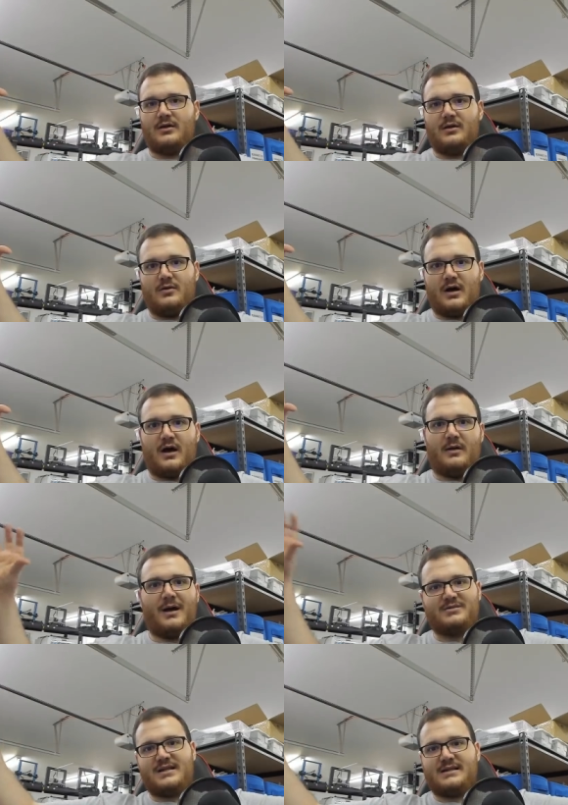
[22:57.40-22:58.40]

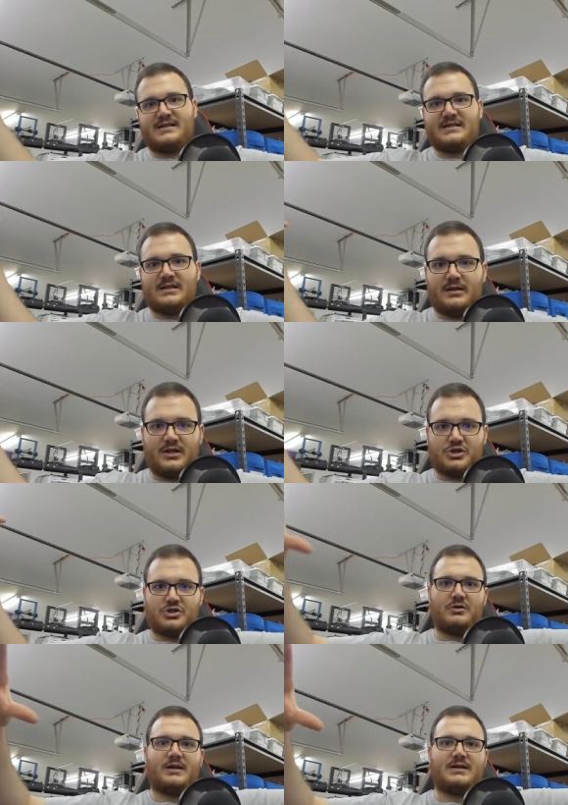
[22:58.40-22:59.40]
mounted on the ceiling,
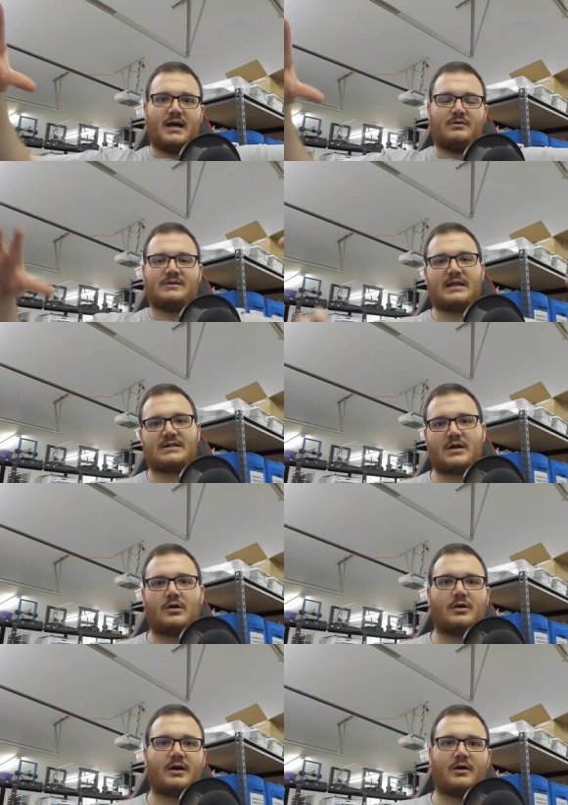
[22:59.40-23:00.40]
shooting down, so that's
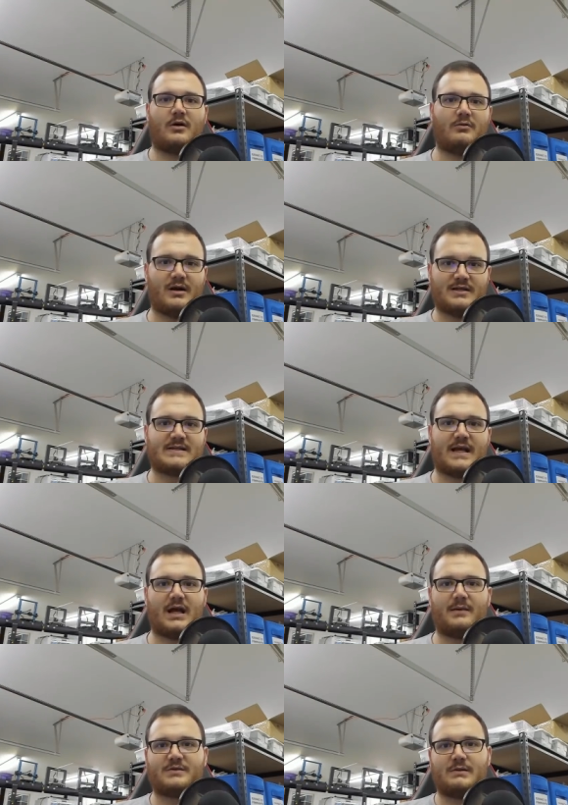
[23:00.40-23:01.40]
all already set
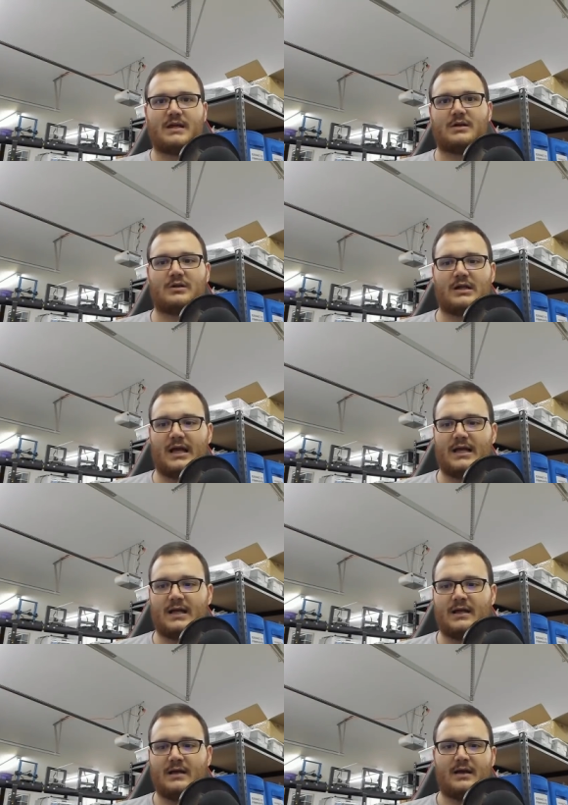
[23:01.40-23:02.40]
up, so we get good
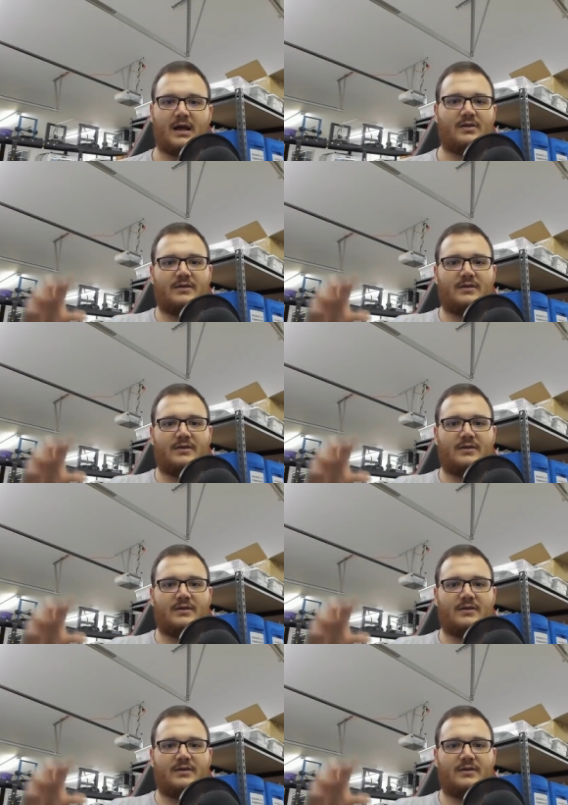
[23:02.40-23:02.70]
lighting. And then the